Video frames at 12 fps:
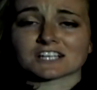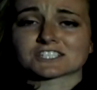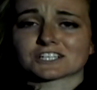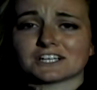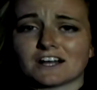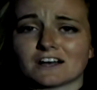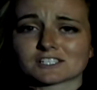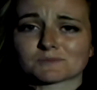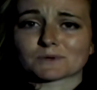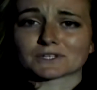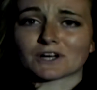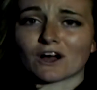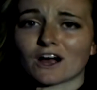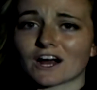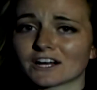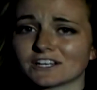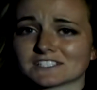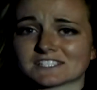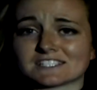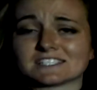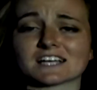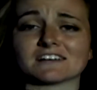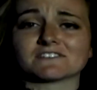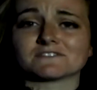cost $30 per car, you get to see
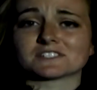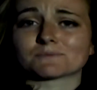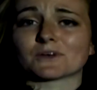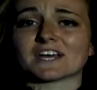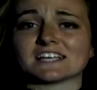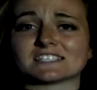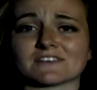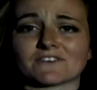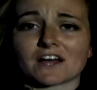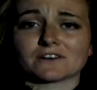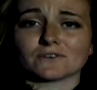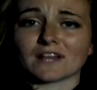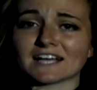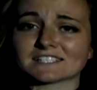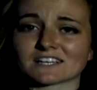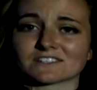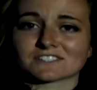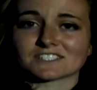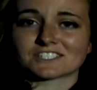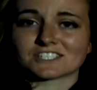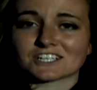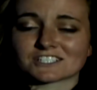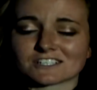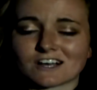tons of displays, they got new light tunnels this
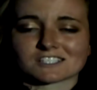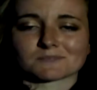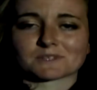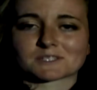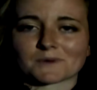year, it's an awesome